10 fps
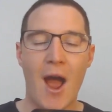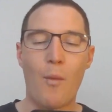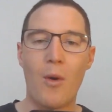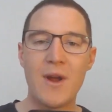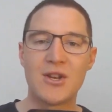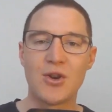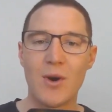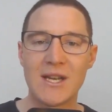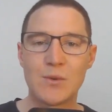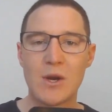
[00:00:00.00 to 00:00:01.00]
And what we are
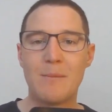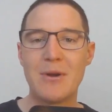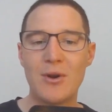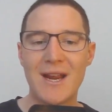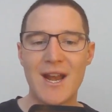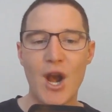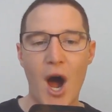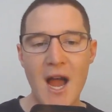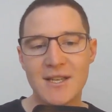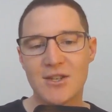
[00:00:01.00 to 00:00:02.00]
doing is we are building a
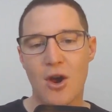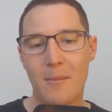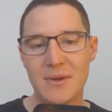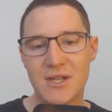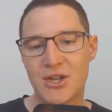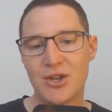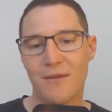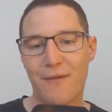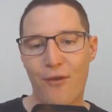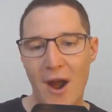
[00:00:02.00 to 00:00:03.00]
nice
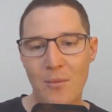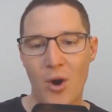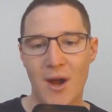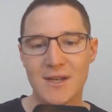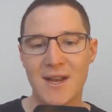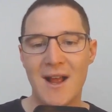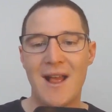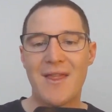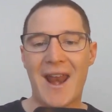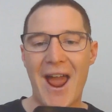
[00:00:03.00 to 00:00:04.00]
composition of frameworks
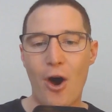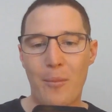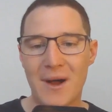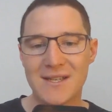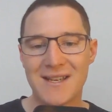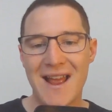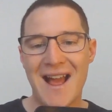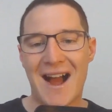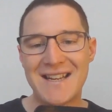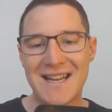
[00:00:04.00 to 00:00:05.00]
that help us
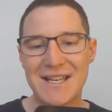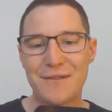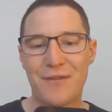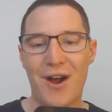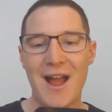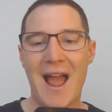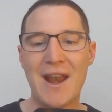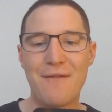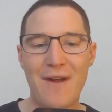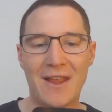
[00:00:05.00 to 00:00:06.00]
identify
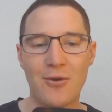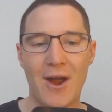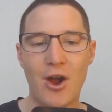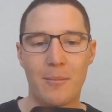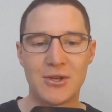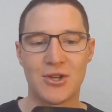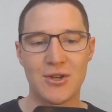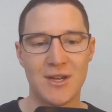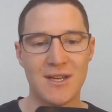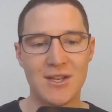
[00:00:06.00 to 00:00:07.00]
and evaluate
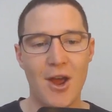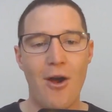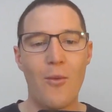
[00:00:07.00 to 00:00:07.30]
opportunities.